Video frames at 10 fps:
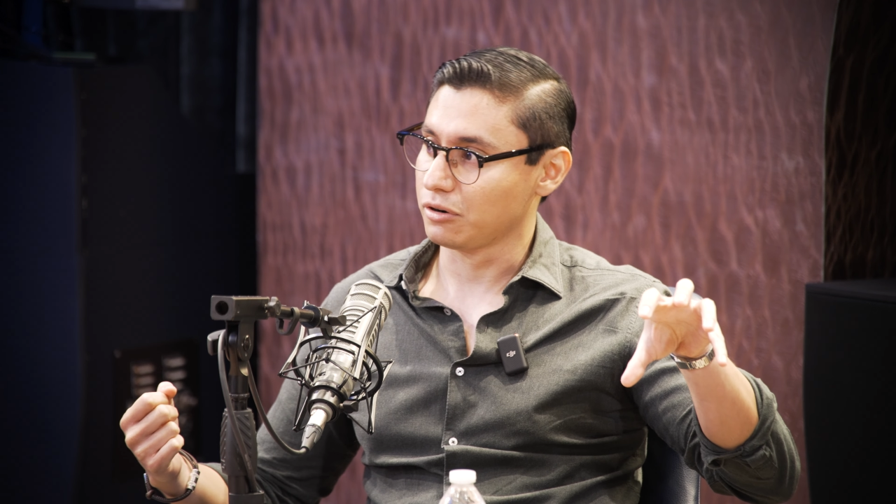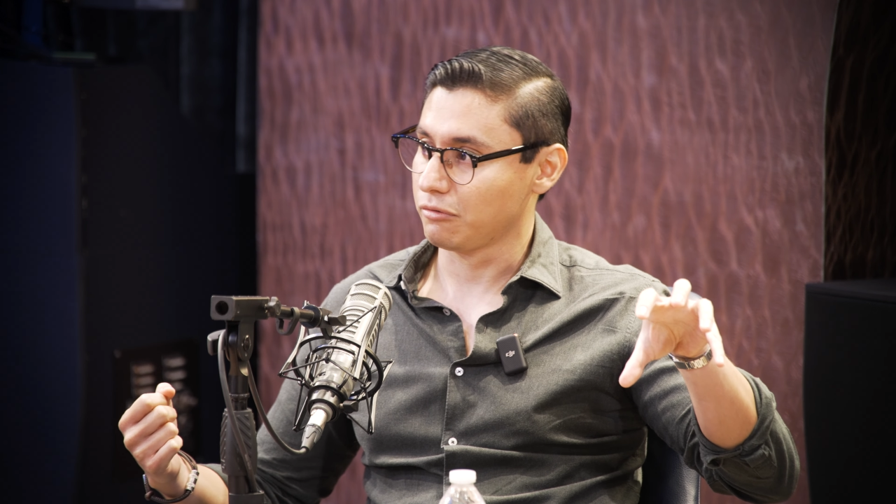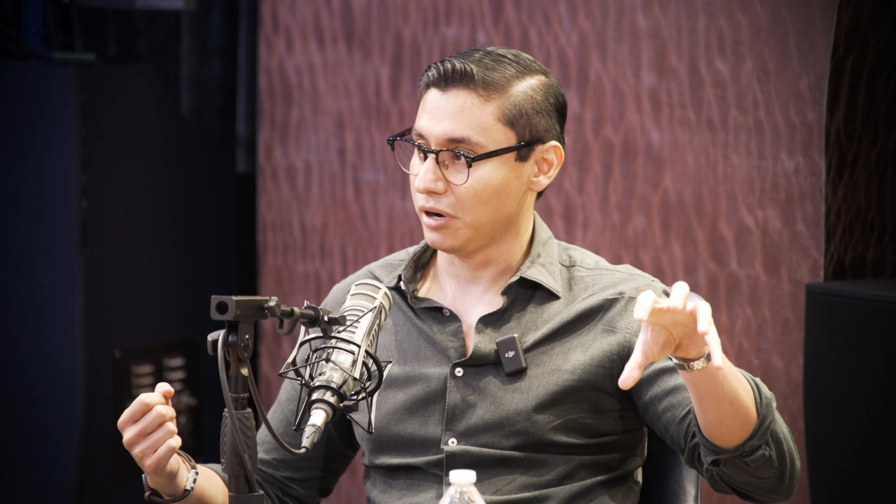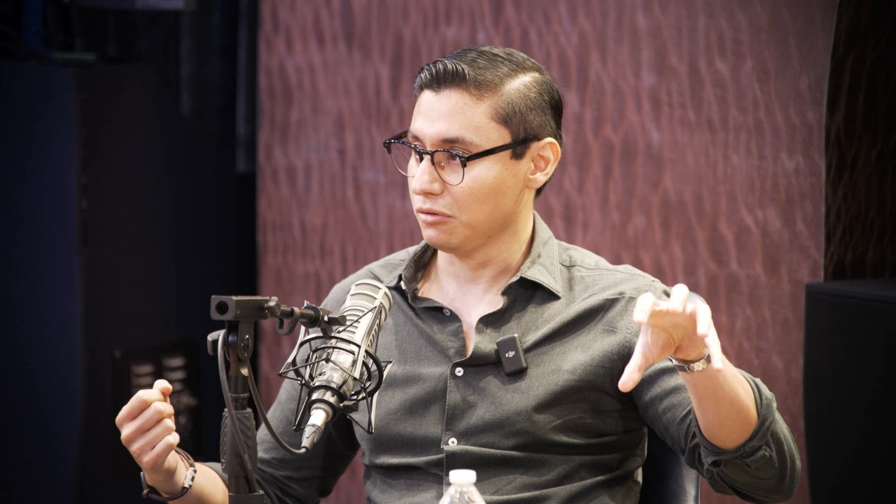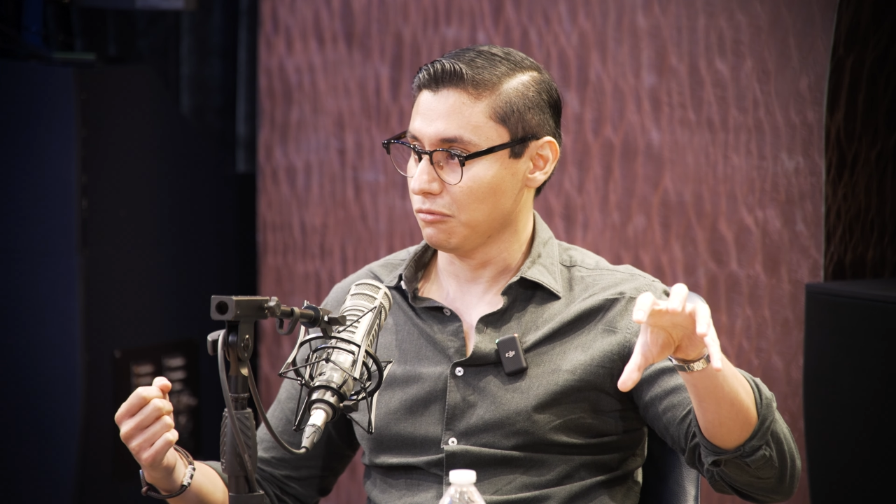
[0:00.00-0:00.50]
are
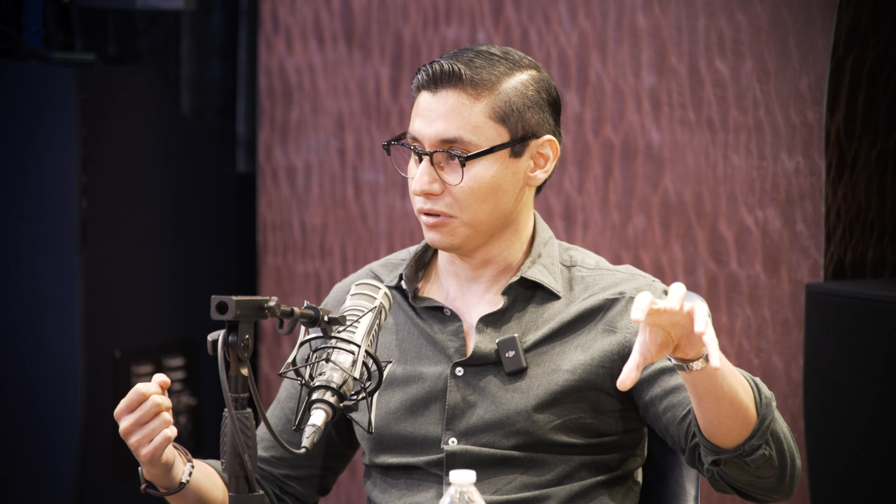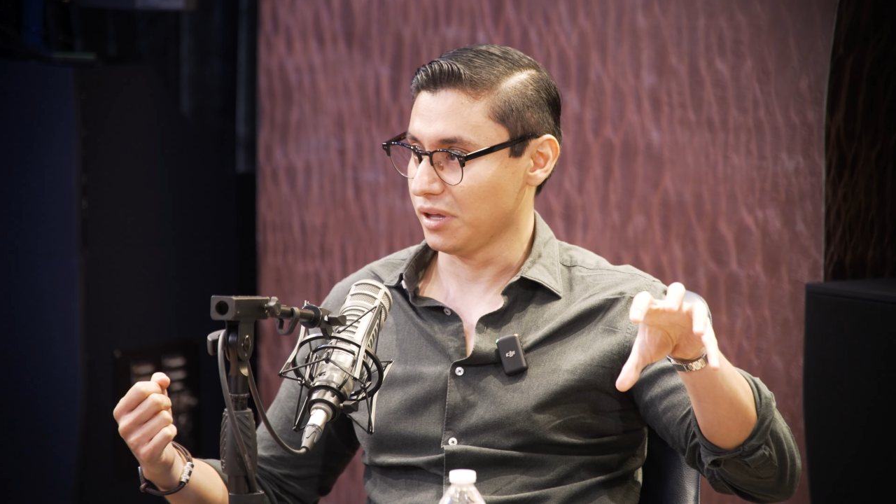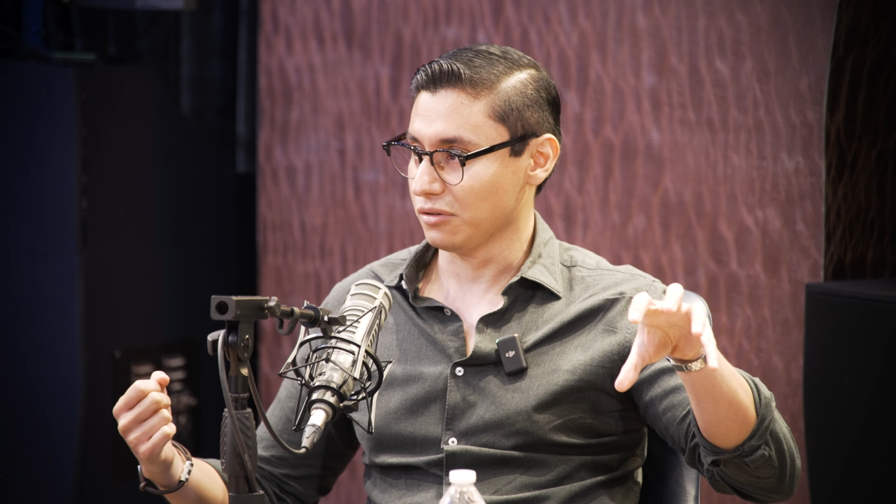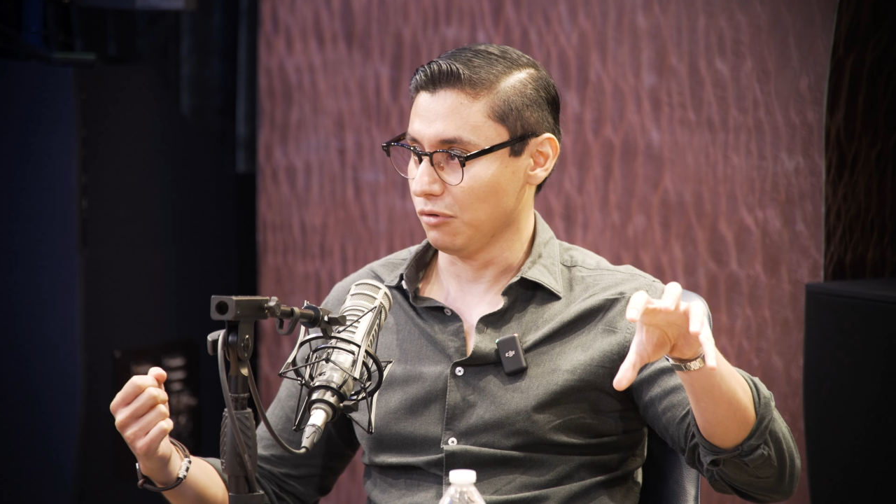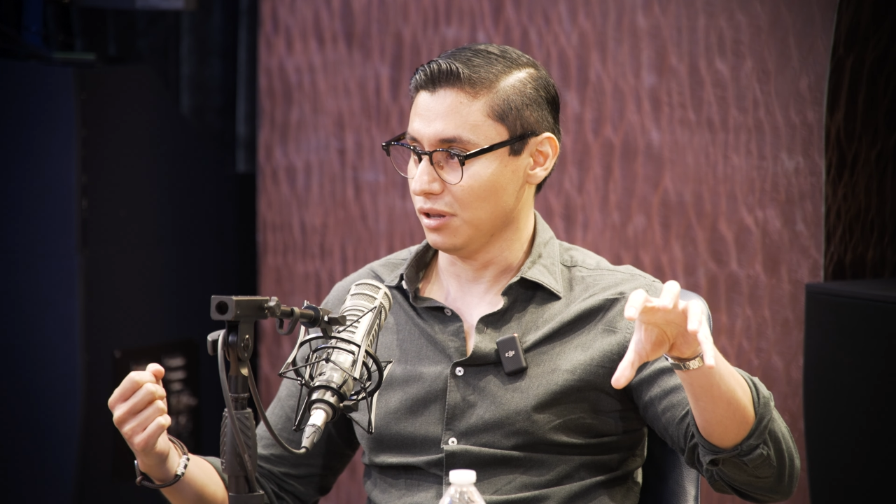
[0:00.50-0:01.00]

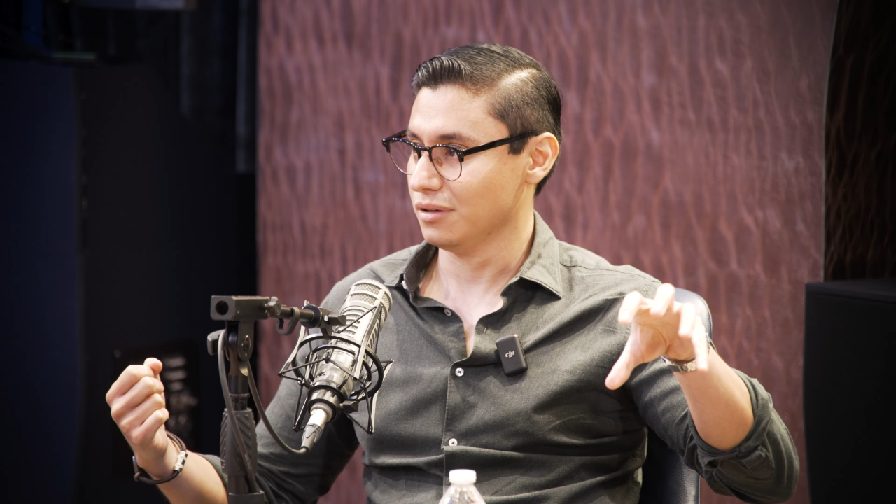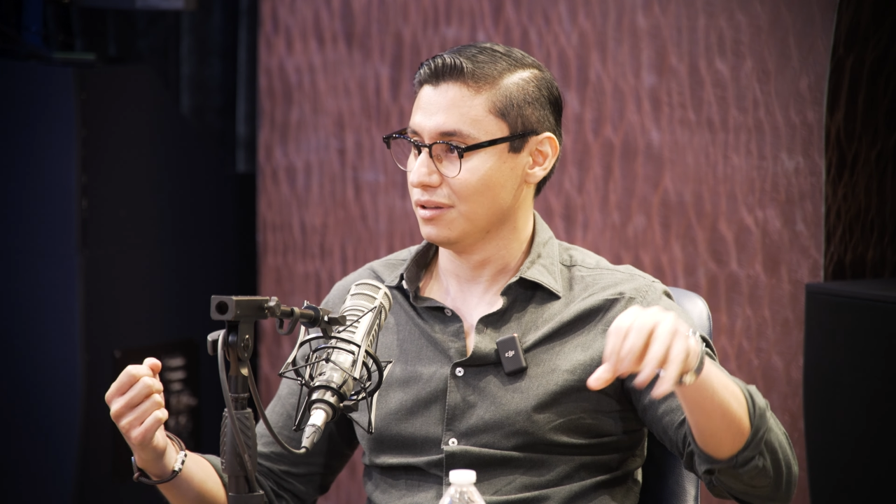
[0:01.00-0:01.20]
creditworthy as well.